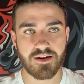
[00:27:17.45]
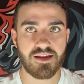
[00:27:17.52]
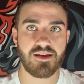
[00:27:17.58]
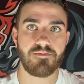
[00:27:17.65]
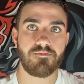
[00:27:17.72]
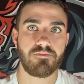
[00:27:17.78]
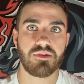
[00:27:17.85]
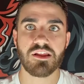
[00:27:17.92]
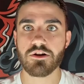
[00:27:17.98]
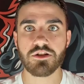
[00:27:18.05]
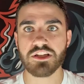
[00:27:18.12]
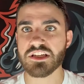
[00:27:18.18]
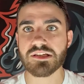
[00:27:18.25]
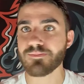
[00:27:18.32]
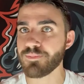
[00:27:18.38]
he
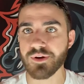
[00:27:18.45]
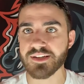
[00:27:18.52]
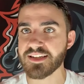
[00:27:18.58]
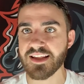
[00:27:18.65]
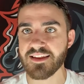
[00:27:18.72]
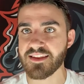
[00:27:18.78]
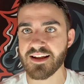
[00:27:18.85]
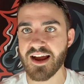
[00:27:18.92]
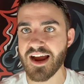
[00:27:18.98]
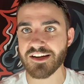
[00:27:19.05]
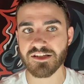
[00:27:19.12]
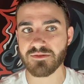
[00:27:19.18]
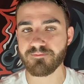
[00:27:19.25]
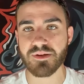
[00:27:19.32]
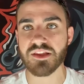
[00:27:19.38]
literally sprinted at the guy and
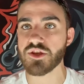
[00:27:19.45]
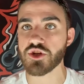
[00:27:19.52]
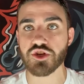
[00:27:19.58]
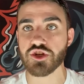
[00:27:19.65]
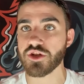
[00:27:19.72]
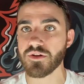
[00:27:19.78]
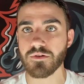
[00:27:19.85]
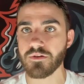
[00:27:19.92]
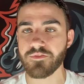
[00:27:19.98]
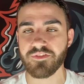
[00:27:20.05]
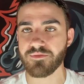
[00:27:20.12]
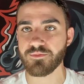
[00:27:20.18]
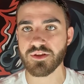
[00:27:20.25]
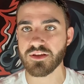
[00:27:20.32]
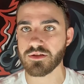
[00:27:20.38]
just beat the shit out of
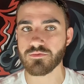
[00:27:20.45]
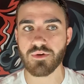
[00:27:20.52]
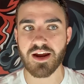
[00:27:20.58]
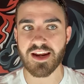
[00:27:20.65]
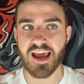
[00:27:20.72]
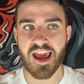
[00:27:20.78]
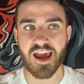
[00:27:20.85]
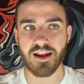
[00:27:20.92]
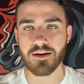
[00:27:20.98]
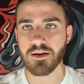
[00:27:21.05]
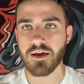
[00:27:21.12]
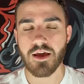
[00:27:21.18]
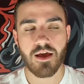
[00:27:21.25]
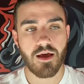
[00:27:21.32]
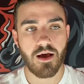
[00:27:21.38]
him with his right hand,
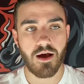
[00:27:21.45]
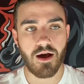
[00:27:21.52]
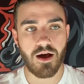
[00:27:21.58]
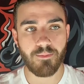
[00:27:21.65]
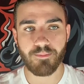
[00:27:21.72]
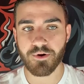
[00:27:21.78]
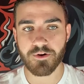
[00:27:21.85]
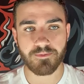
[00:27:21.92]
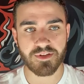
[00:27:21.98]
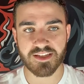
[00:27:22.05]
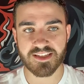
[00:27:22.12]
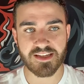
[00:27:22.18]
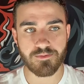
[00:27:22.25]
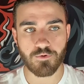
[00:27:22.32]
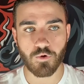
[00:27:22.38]
put him to
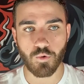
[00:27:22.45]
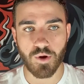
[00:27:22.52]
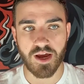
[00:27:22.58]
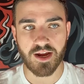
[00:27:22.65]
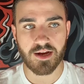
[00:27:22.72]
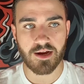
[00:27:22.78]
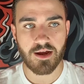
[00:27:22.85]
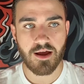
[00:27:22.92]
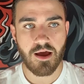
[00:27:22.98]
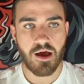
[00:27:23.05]
sleep quick.